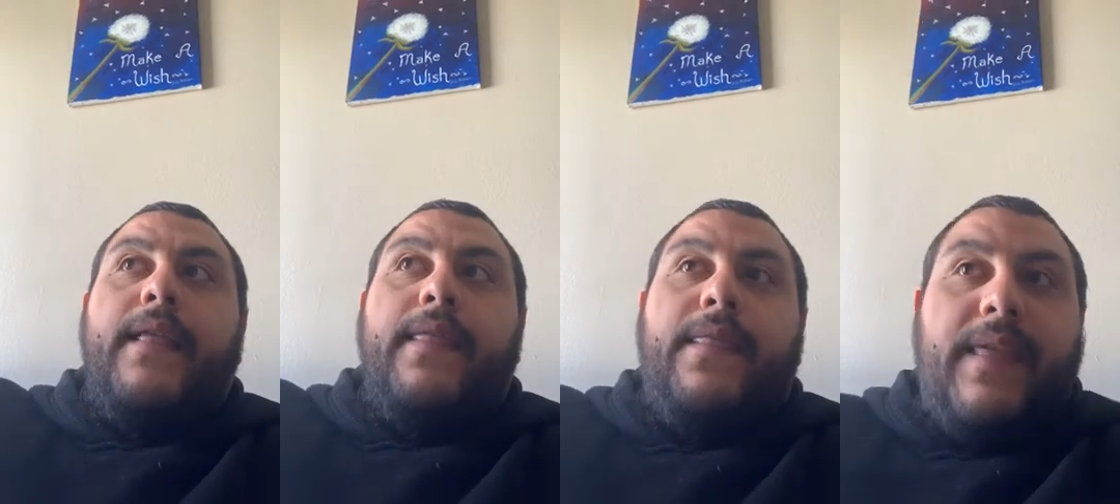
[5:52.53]

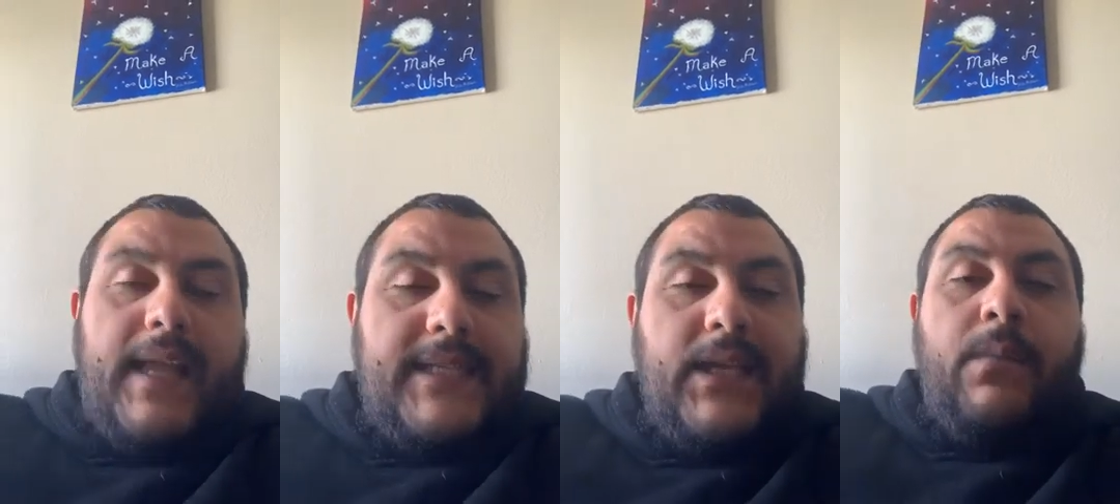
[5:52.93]

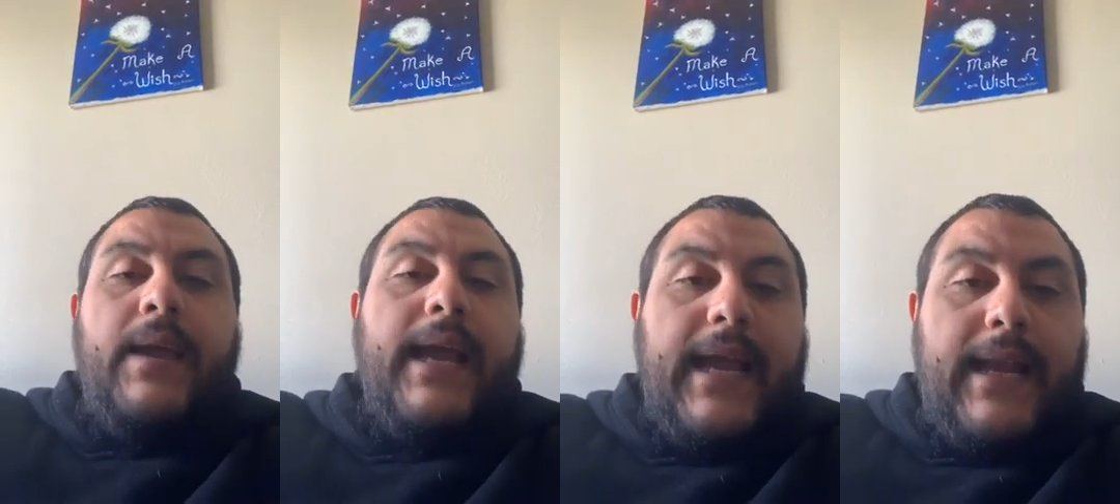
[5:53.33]
They tell me
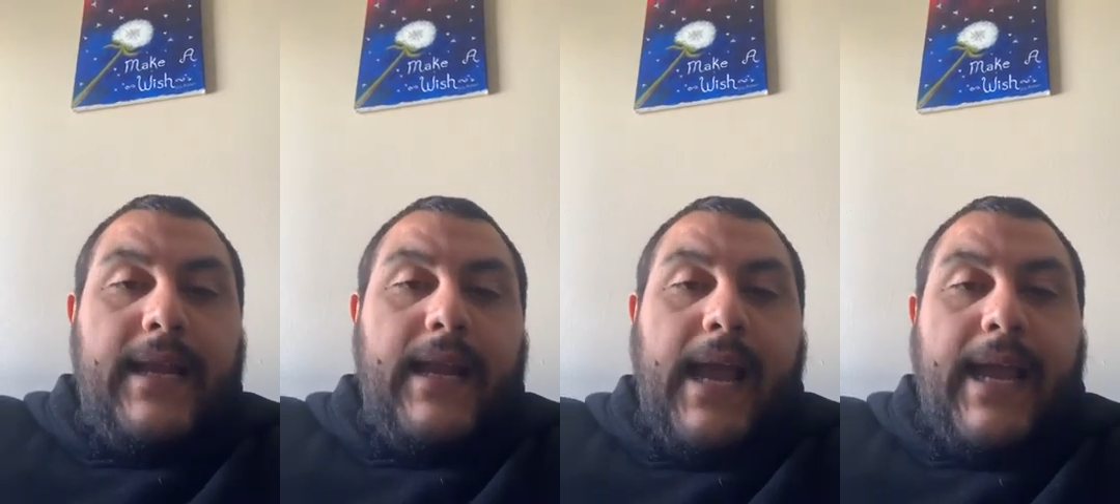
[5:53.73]
I
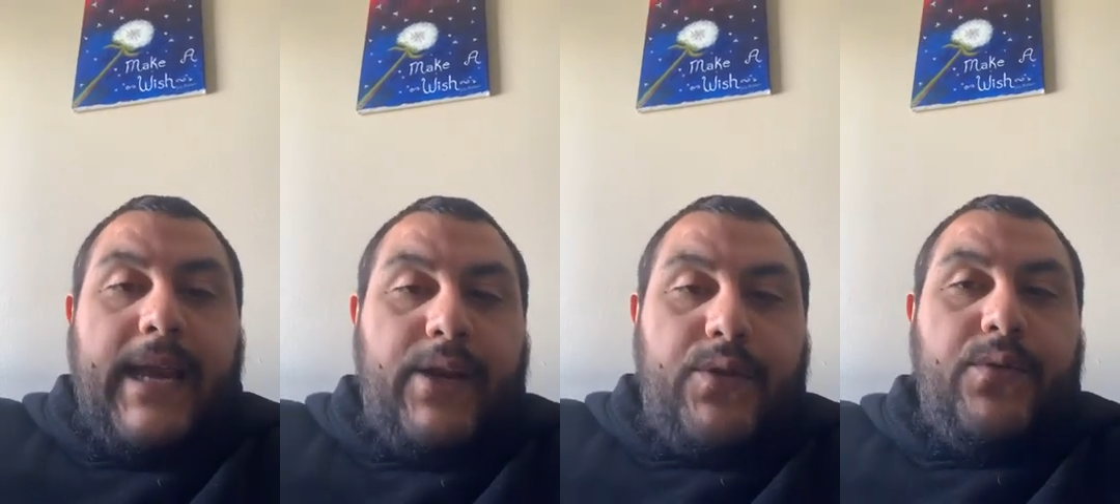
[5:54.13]

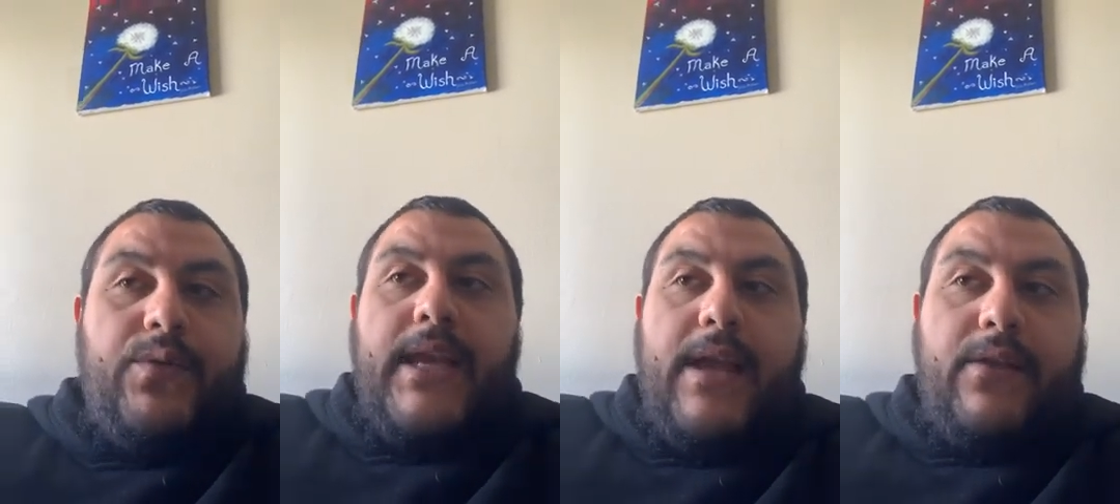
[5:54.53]
gotta do
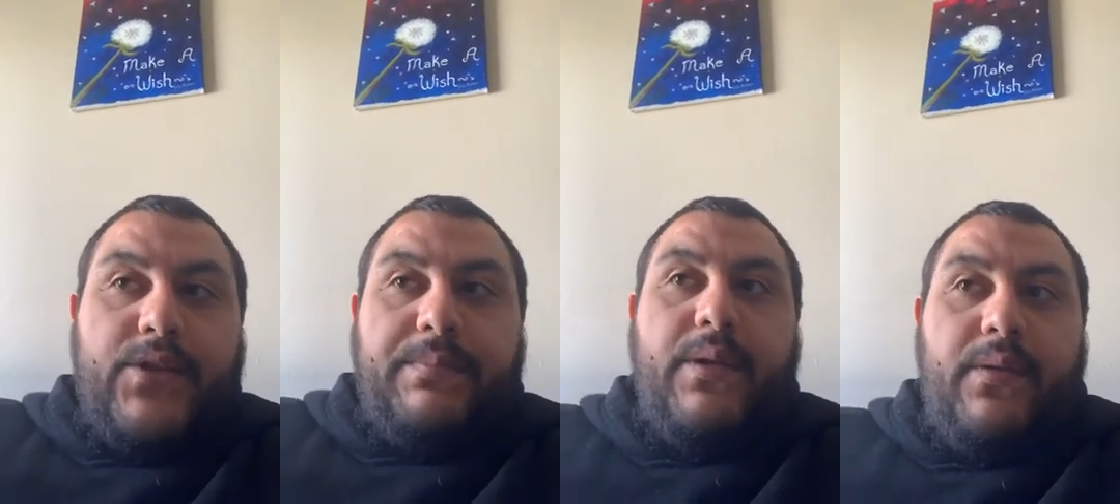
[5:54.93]
the
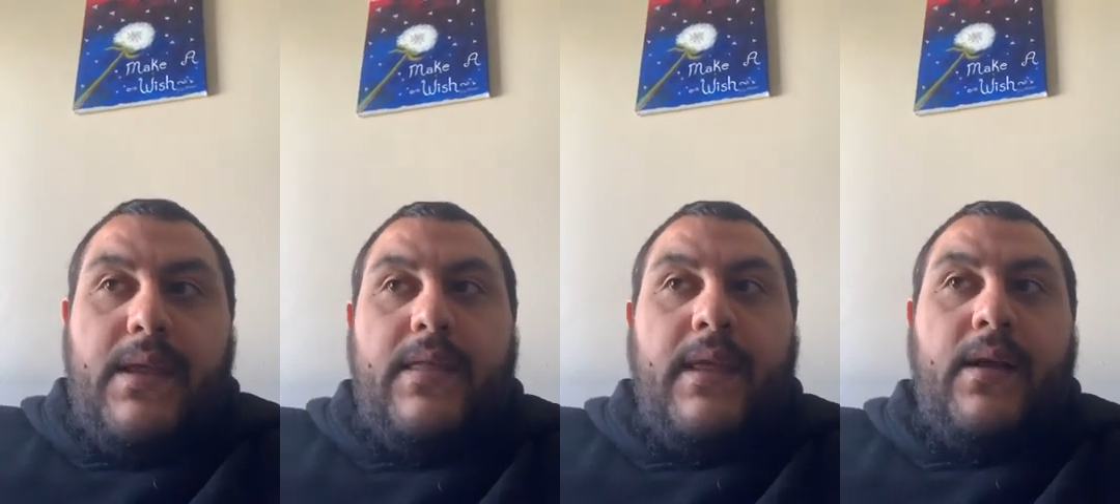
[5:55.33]

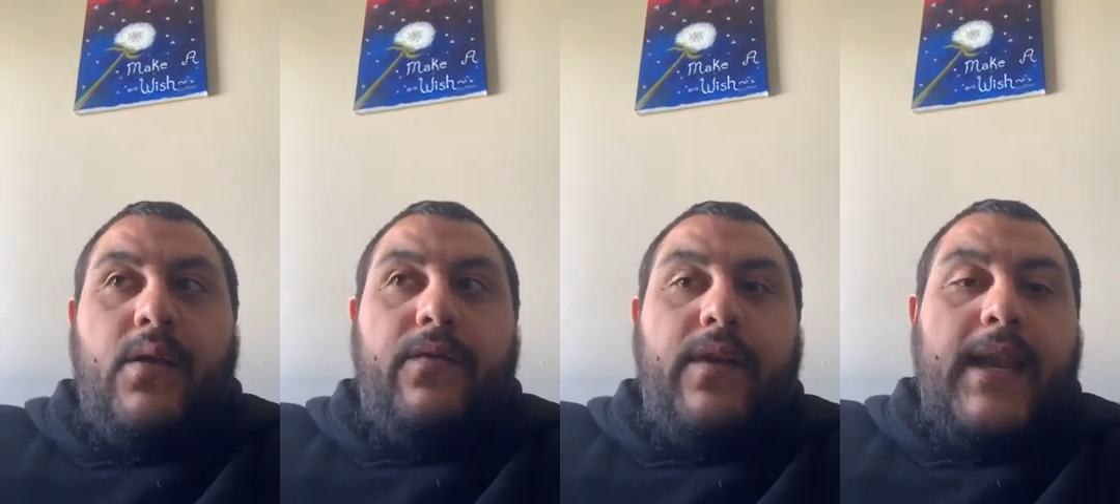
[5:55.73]
eligibility thing all
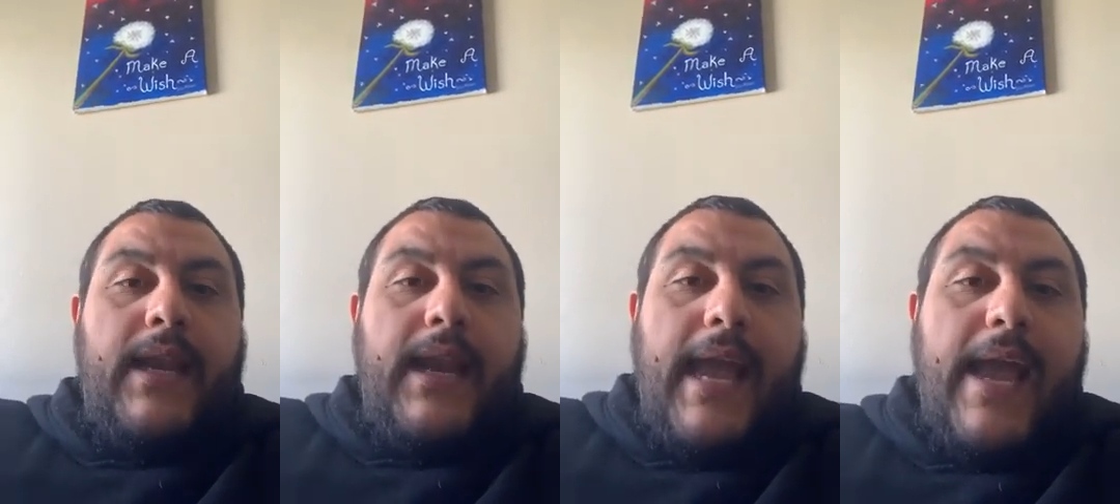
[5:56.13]
over again,
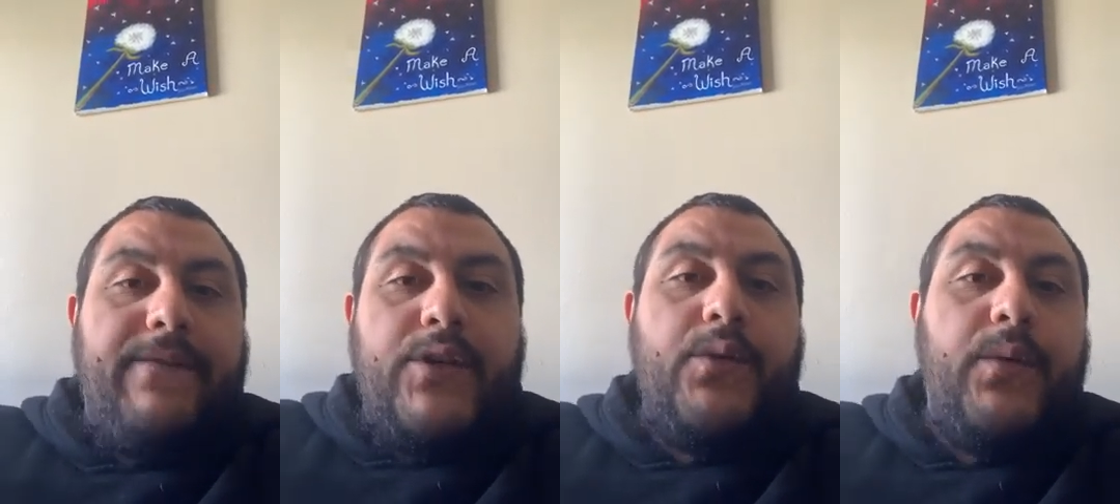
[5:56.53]
and I have
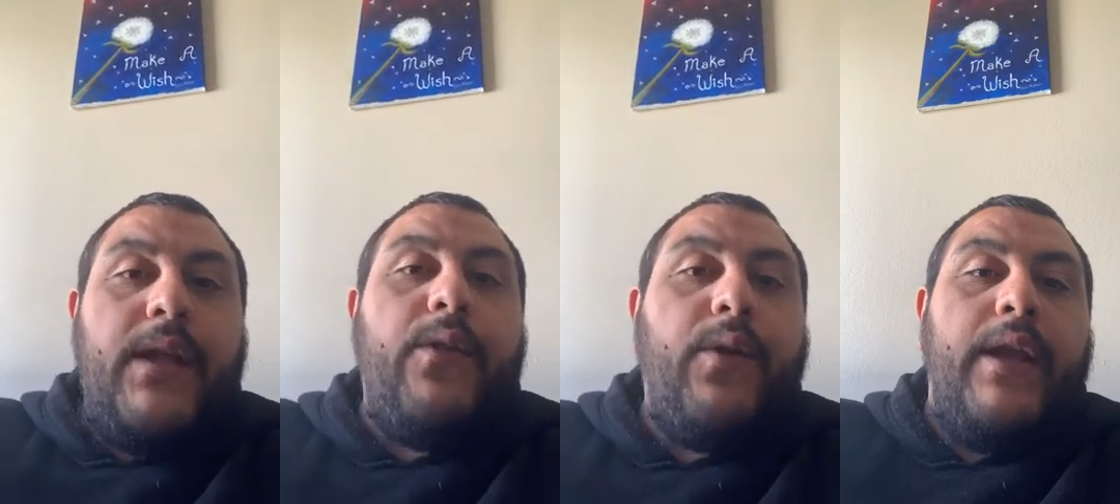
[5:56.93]
to do
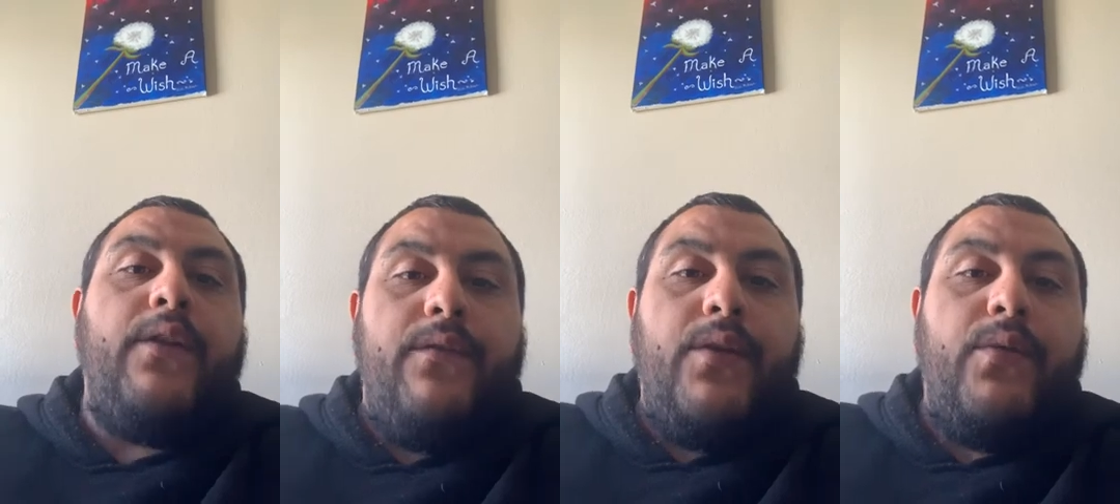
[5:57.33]
another
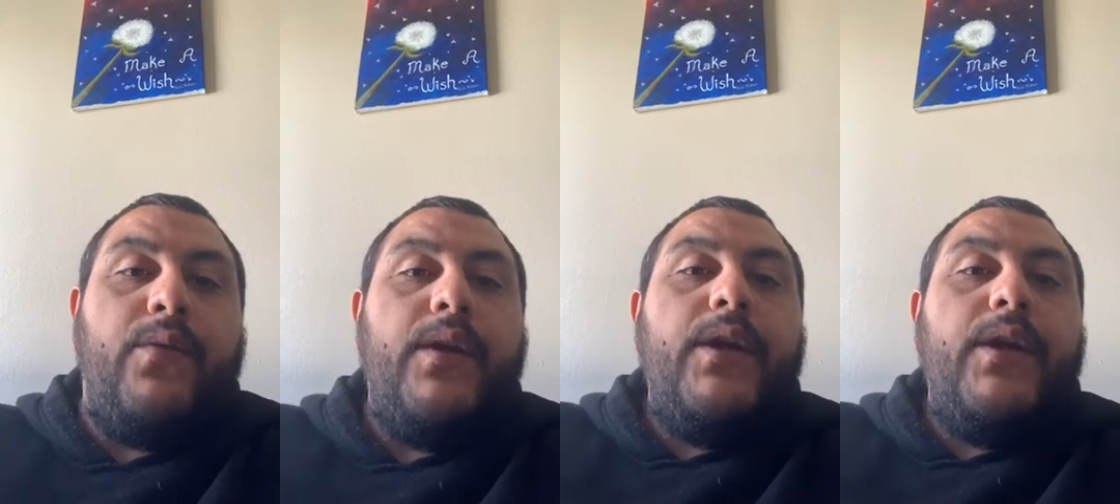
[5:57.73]
interview